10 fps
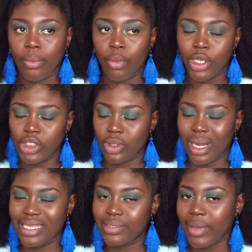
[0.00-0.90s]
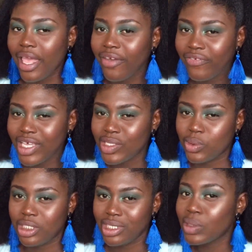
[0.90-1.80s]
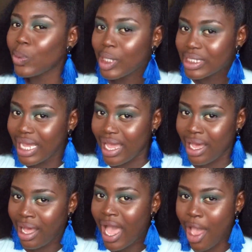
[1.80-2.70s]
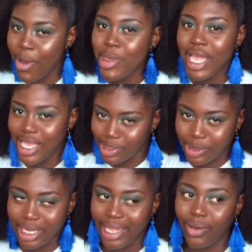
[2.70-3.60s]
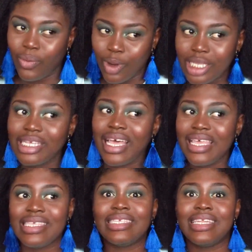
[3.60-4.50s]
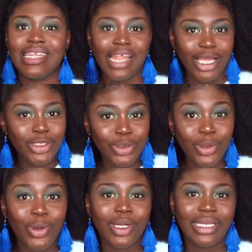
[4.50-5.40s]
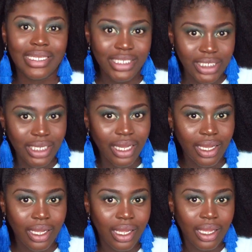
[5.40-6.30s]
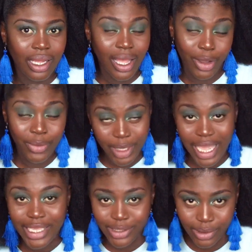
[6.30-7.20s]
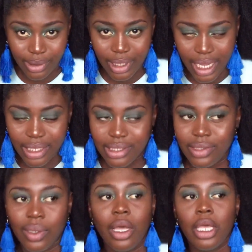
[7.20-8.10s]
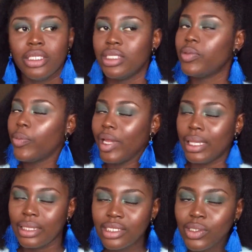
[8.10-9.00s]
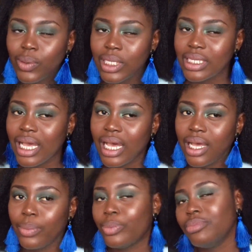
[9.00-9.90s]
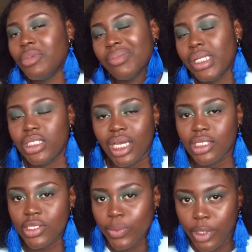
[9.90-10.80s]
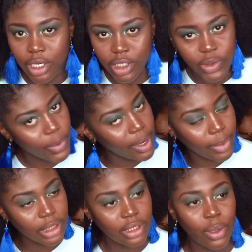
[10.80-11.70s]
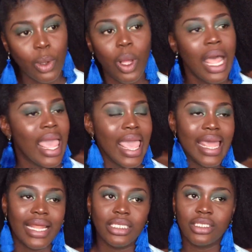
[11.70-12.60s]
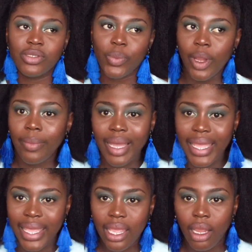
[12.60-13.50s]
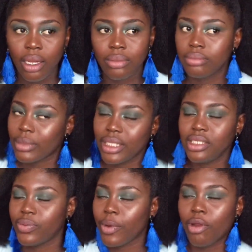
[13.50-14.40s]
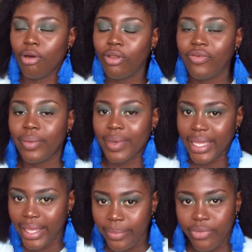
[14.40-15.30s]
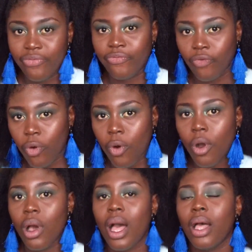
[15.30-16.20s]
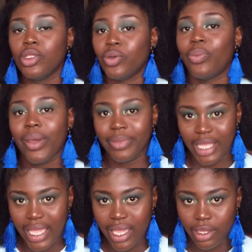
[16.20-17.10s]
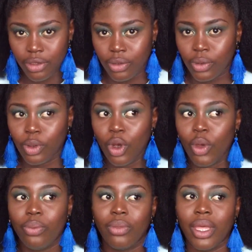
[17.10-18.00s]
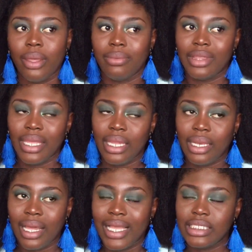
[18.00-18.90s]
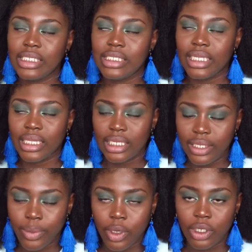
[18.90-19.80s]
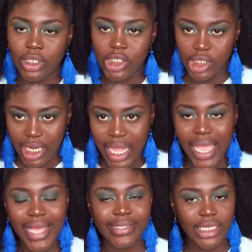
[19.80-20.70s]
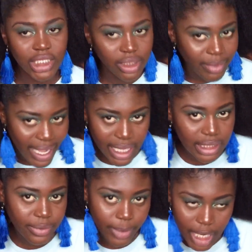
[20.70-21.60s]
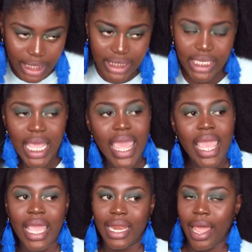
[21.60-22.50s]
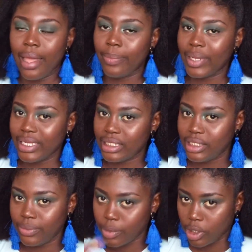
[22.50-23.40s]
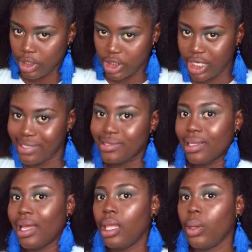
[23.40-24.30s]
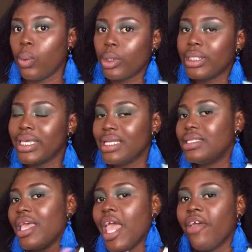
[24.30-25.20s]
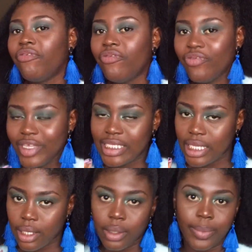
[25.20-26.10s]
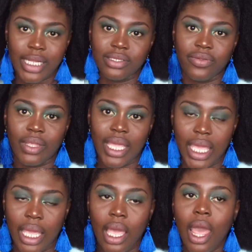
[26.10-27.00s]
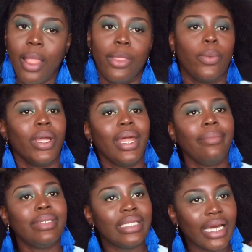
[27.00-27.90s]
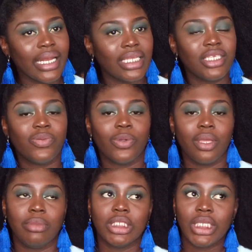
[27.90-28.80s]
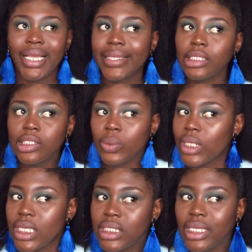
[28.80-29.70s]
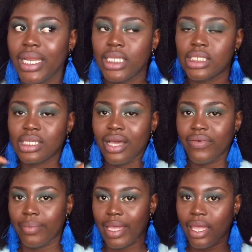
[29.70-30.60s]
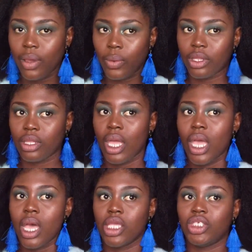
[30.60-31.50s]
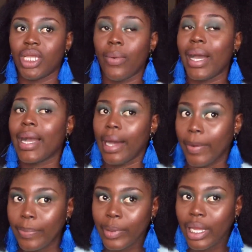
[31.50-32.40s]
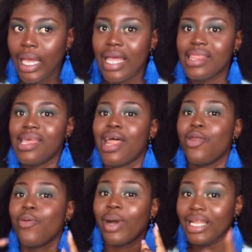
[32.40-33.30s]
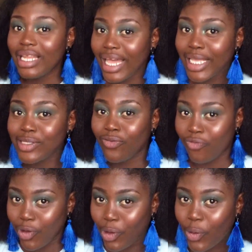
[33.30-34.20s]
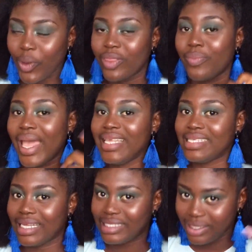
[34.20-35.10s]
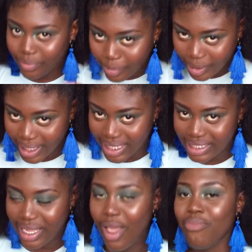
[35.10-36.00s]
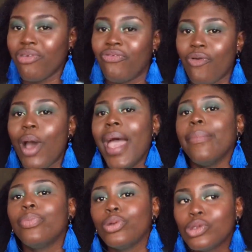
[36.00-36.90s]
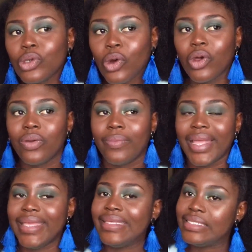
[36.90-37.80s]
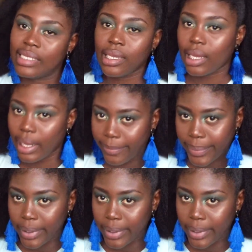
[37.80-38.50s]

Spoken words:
moisturize my hair first with just water. I hope you guys know, like, water is a natural conditioner. I hope you guys know that. So just spray a little water. Normally I just put it in a spray bottle and I just spray my hair. I just spray it all over my hair before, to prep the hair, you know. Then I just take the deep conditioner, I section my hair into parts, and I apply the deep conditioner so that it would get to every single part of the hair. Then when I'm done, I just put them in chunky twists and I just cover my hair with a shower cap. Then I normally like to follow with my satin bonnet before I put on my heating cap.